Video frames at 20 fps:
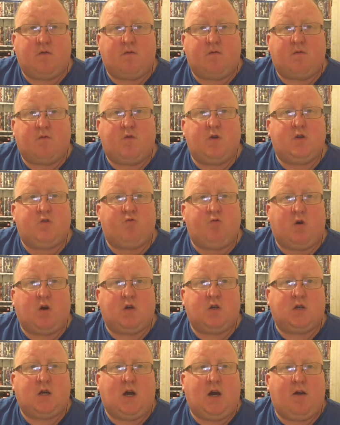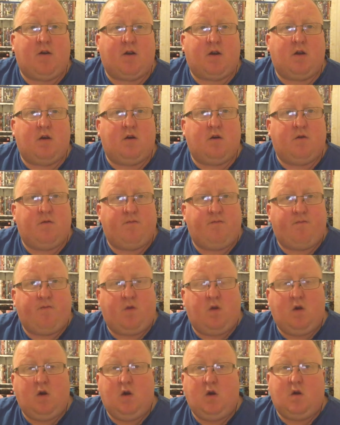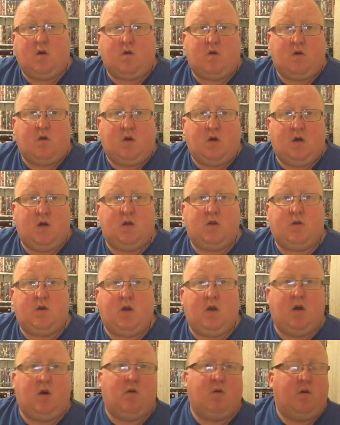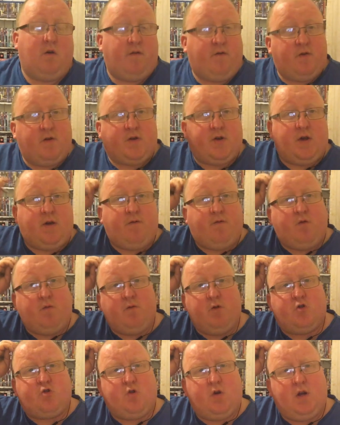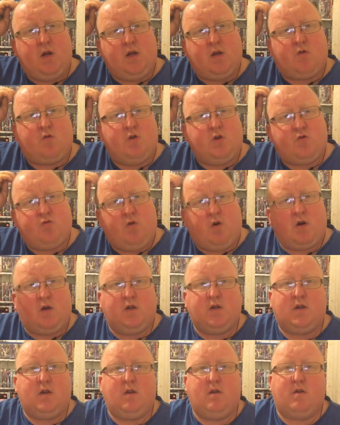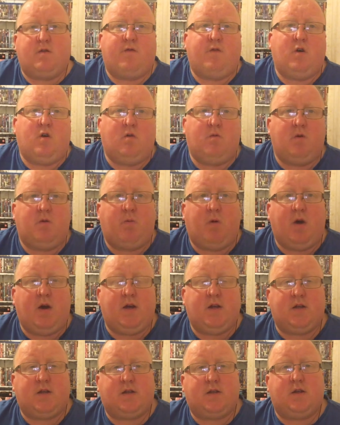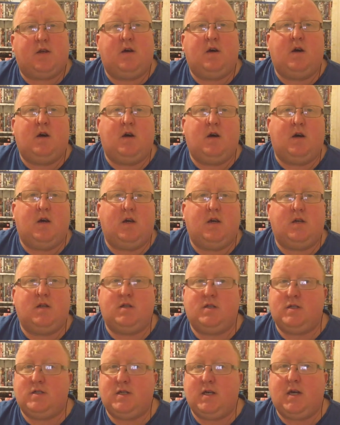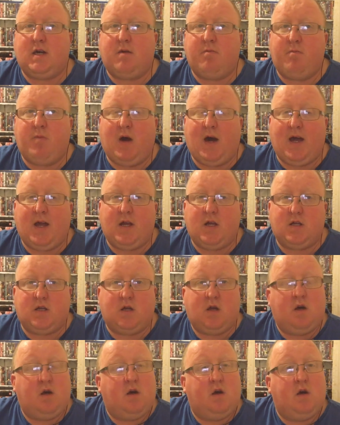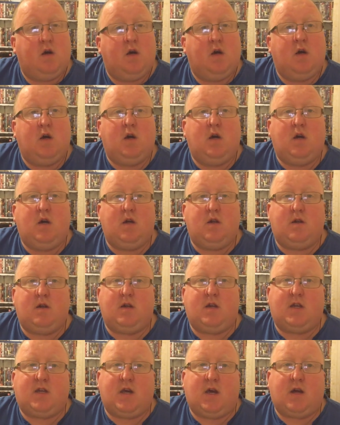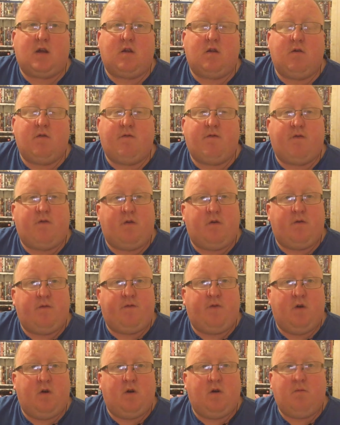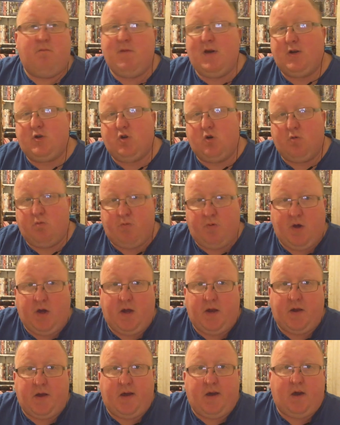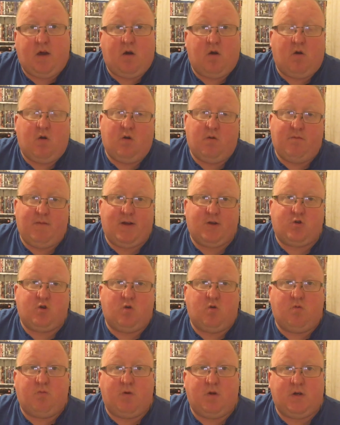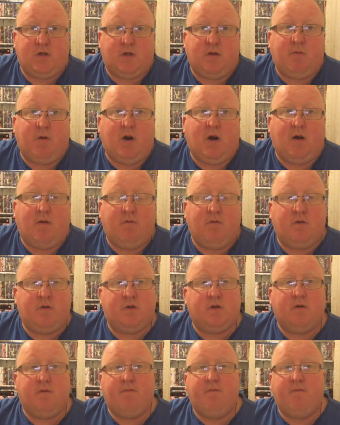Chris Rock's character. As you know, if you've seen from the trailer, Chris Rock is in this film. He plays Zeke Banks. He's a detective for Metro PD, or Metro Police Department.